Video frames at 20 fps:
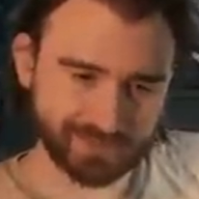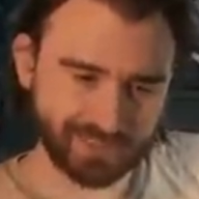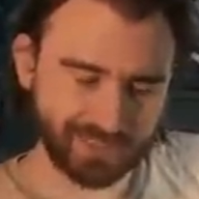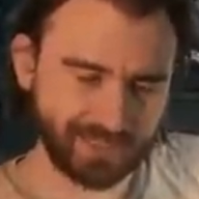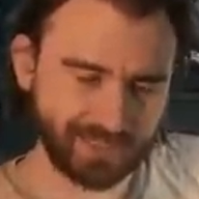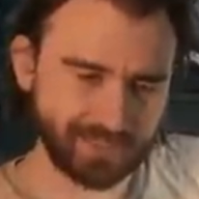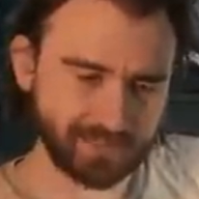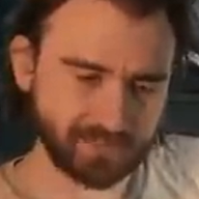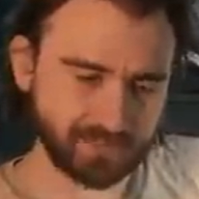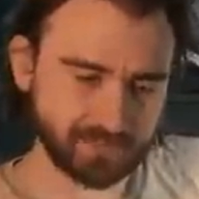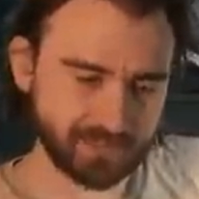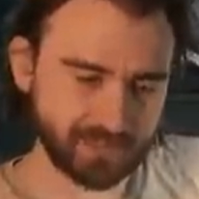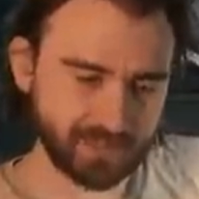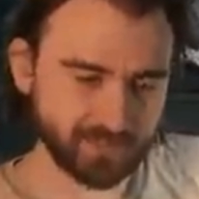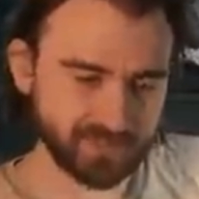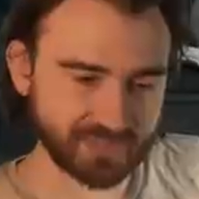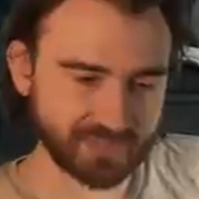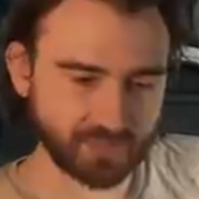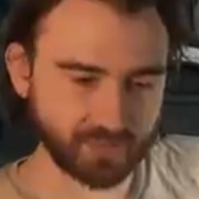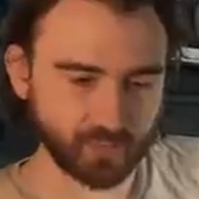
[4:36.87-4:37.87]
Ah,
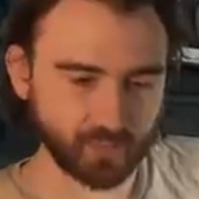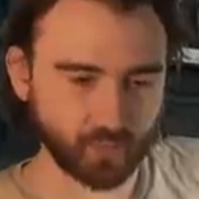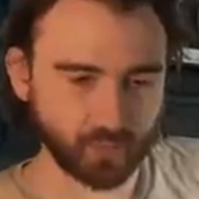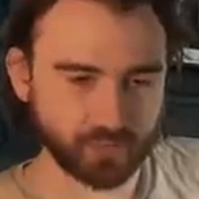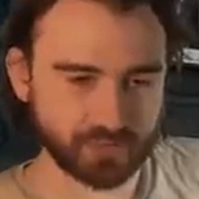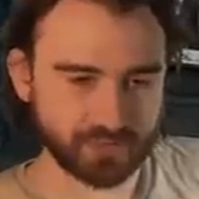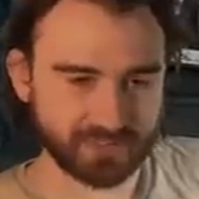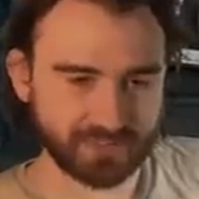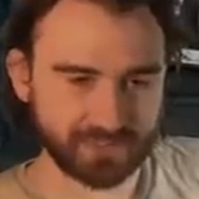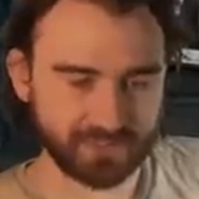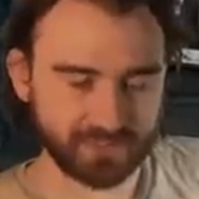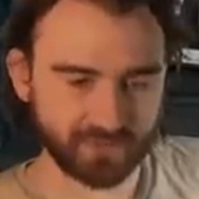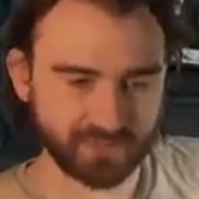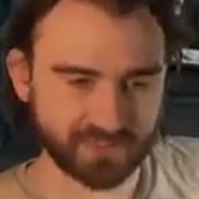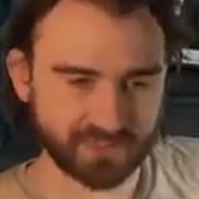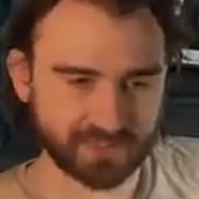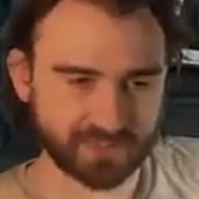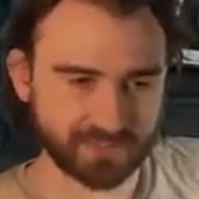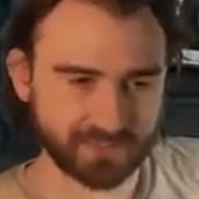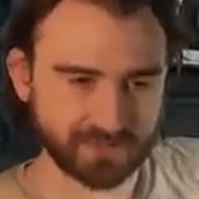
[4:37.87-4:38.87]
now we still do roll. Eat to
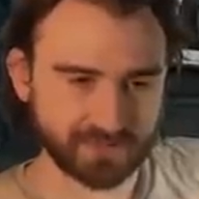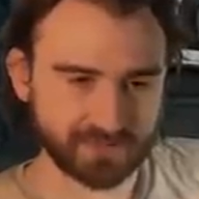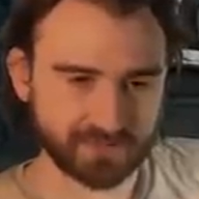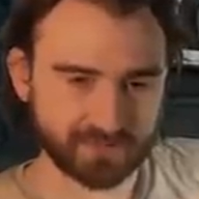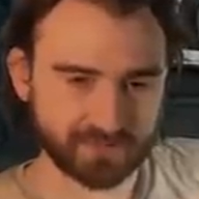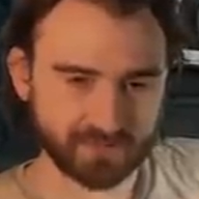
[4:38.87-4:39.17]
Extinction.